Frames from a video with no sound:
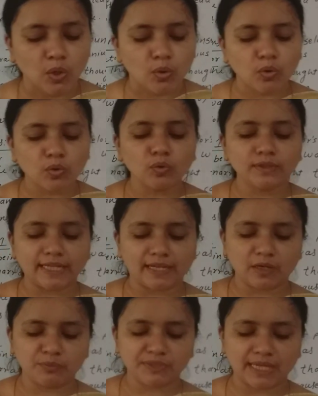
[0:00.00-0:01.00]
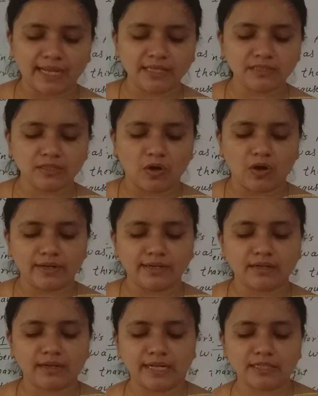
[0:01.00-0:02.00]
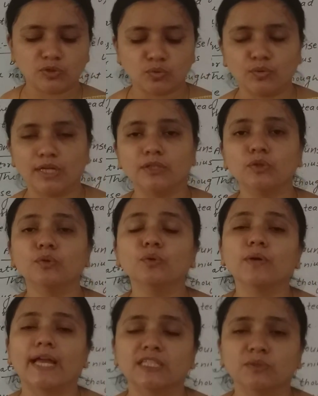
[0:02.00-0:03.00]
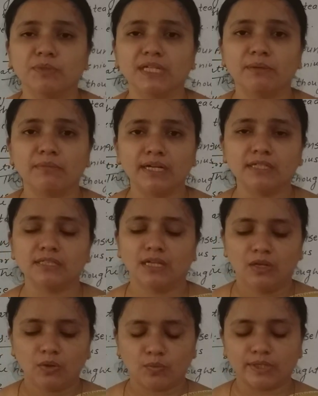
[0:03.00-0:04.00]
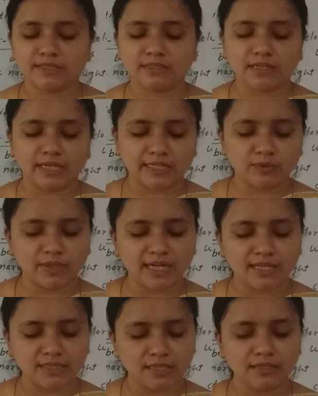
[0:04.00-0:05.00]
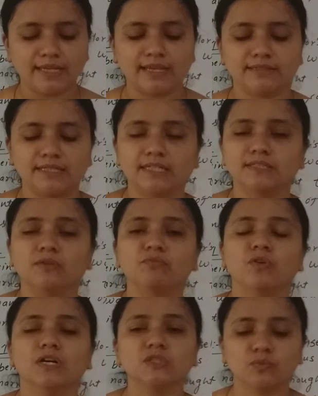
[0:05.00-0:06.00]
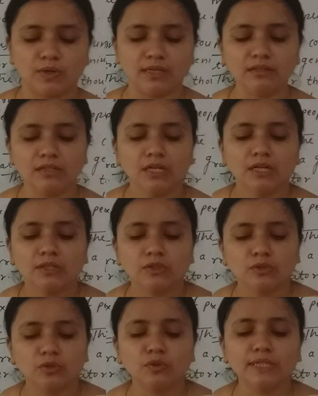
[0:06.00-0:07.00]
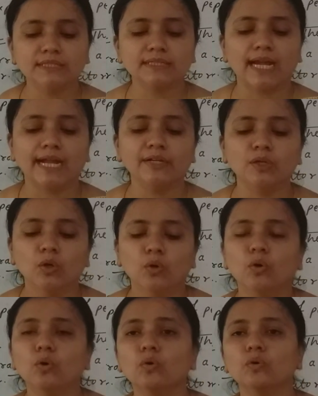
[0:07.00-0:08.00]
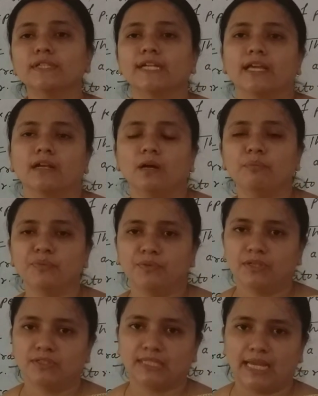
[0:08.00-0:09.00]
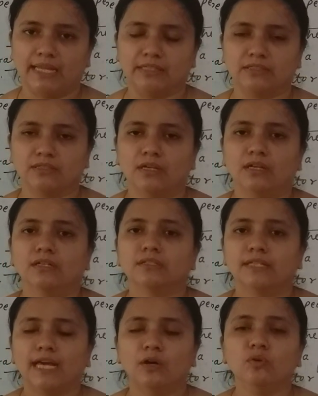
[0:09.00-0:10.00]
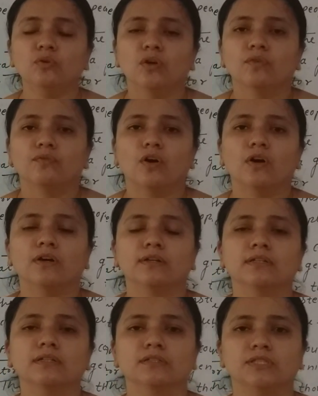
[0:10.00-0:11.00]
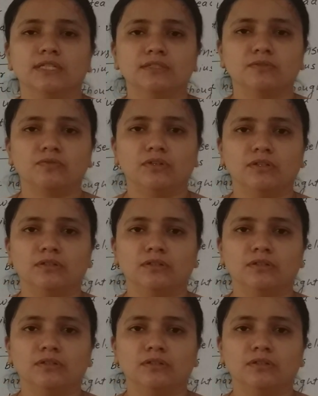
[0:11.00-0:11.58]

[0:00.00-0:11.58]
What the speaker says: who could take up science or encourage students to do experiments. What is the correct one answer? Yes, it is the first one. To decide who could take up science. Now for just